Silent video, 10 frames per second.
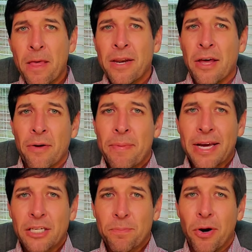Now, the
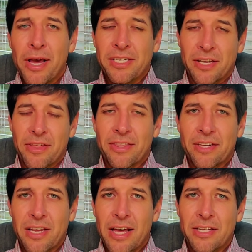biggest place, I think
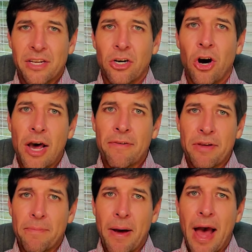this has a lot of
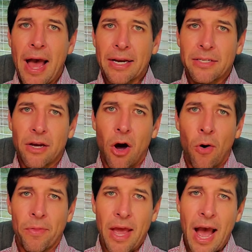impact
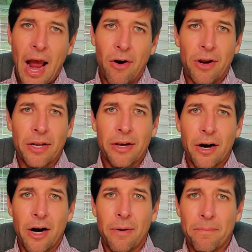on the higher
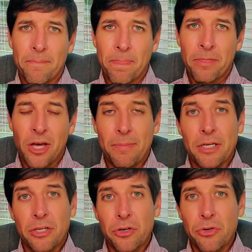income
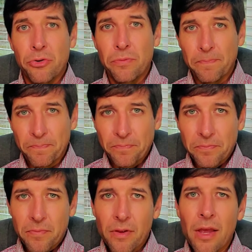W-2
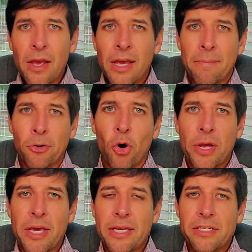
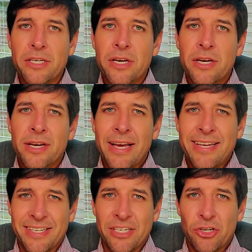employees,
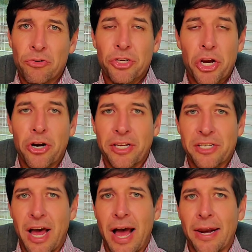is the Social Security
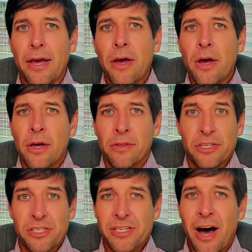side.
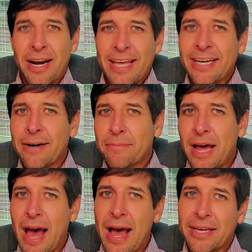This is not income
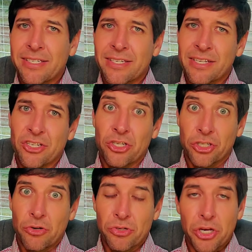tax. This is
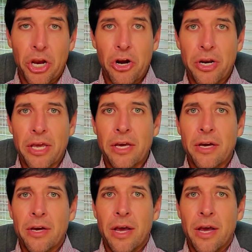Social Security.